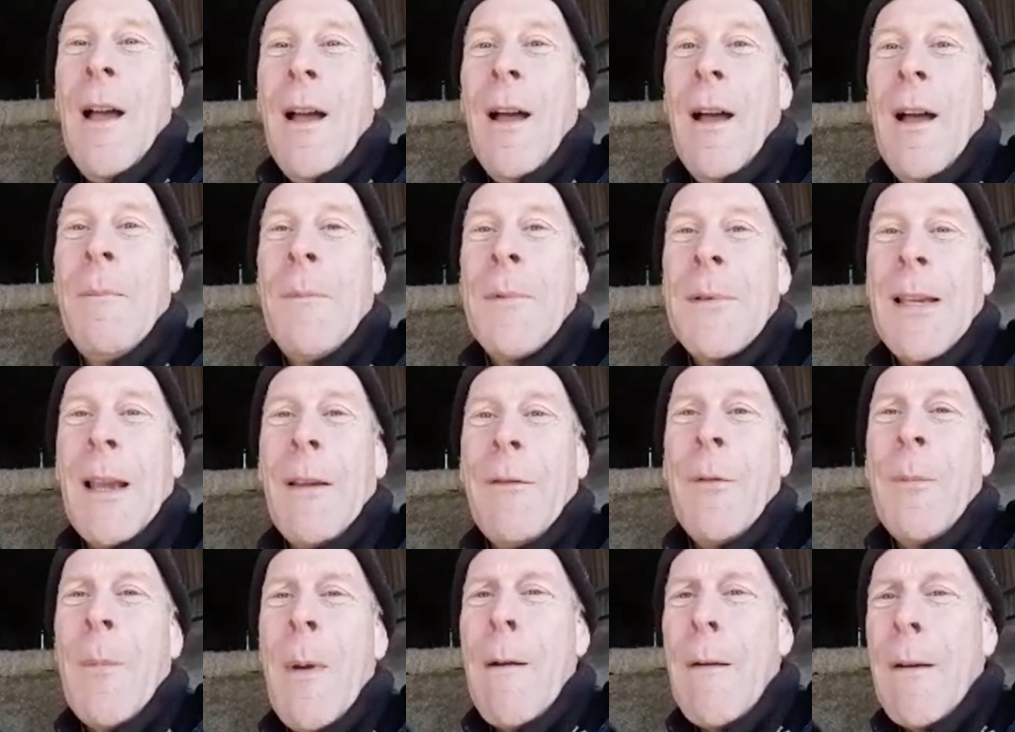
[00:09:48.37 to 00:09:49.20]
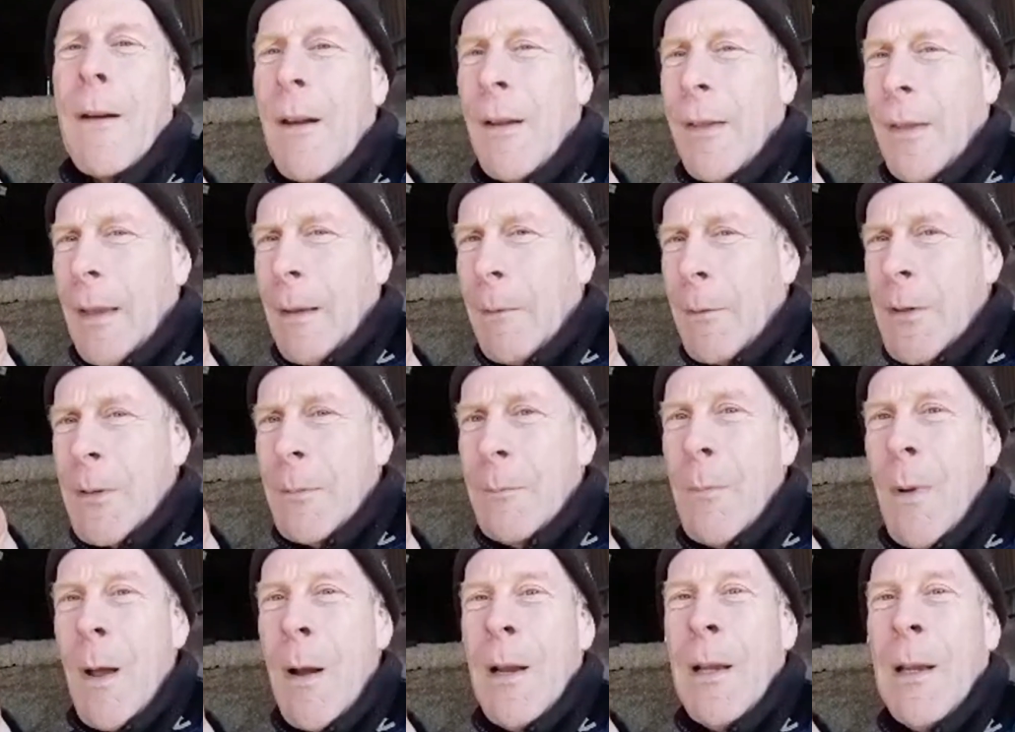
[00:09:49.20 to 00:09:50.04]
South America, I think that
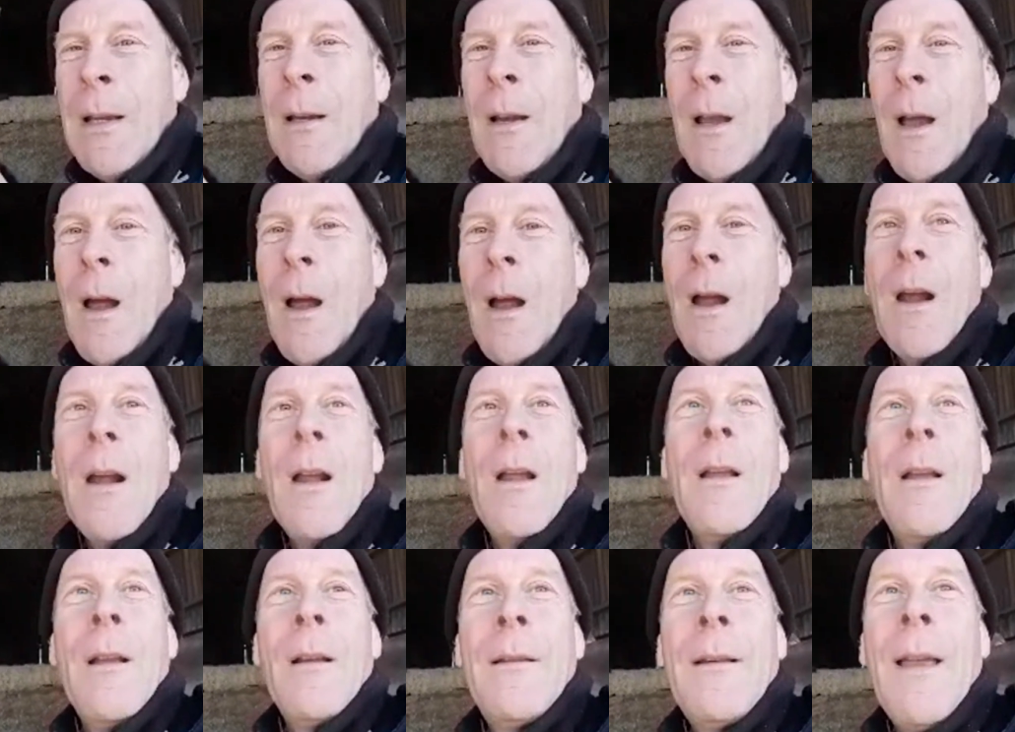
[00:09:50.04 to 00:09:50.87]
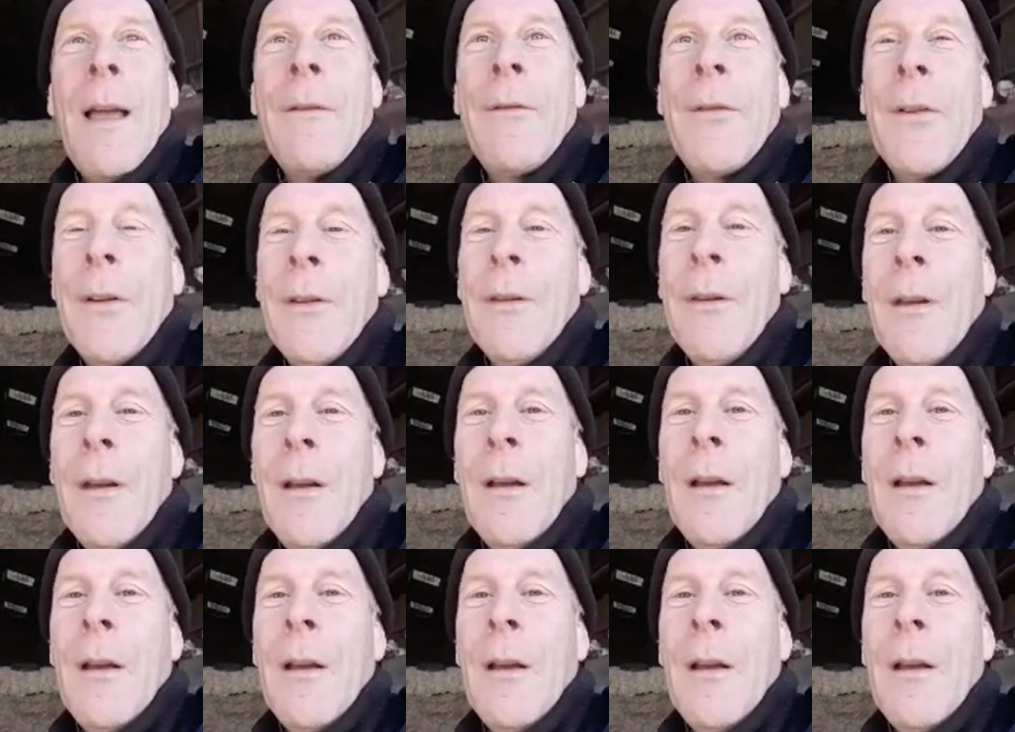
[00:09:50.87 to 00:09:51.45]
was Mullingar, Devon.